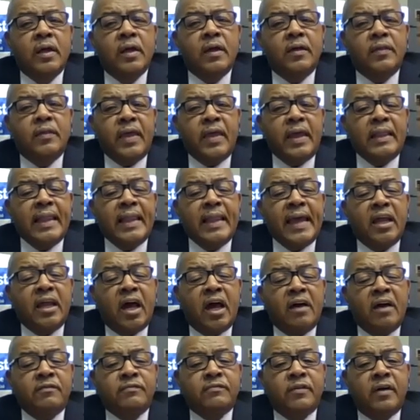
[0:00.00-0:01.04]
They laid
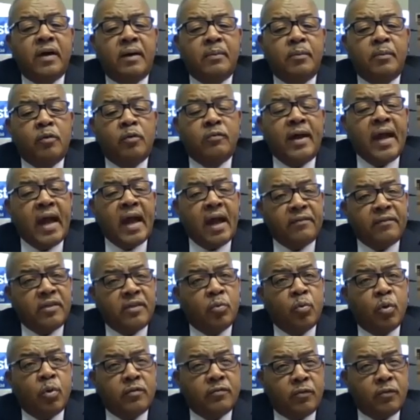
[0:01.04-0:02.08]
off over half their
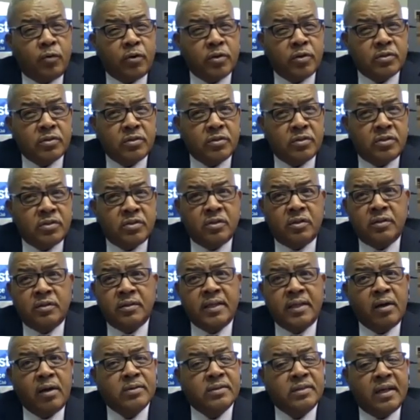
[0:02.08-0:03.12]
workforce. So
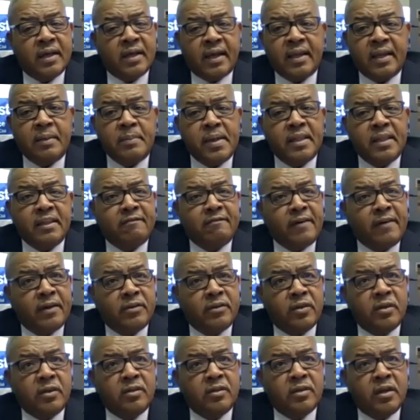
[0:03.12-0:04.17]
that was again immediate effect to
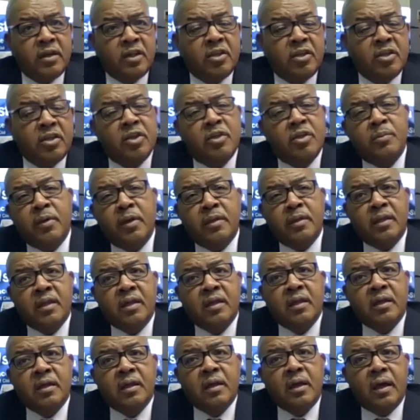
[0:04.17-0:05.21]
the community,
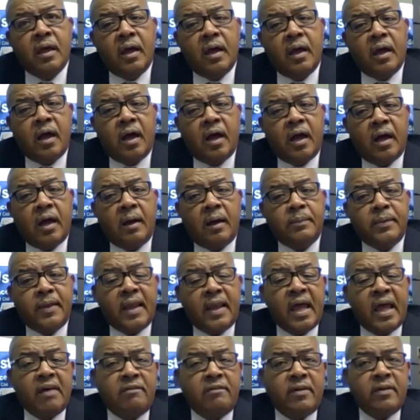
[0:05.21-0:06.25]
not
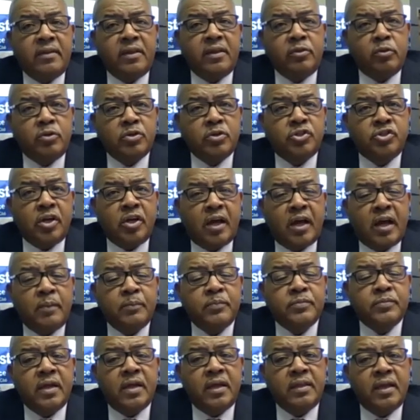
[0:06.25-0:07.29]
having those
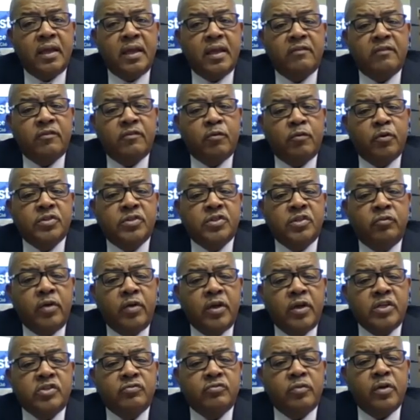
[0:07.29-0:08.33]
jobs. And then of course the
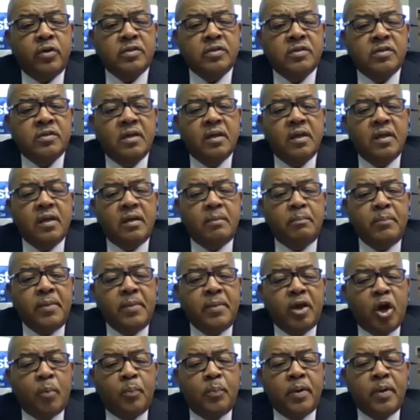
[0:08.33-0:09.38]
restaurants being
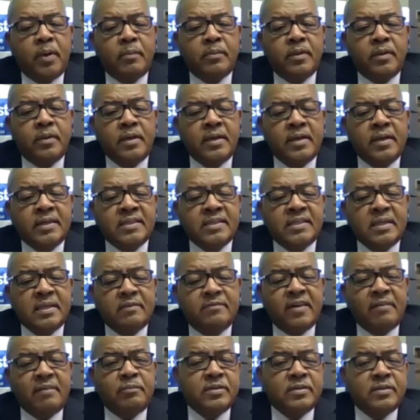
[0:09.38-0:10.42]
open
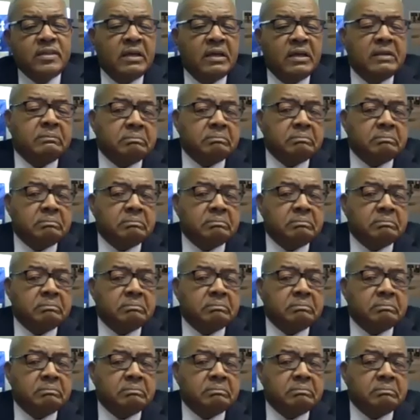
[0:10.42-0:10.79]
75%,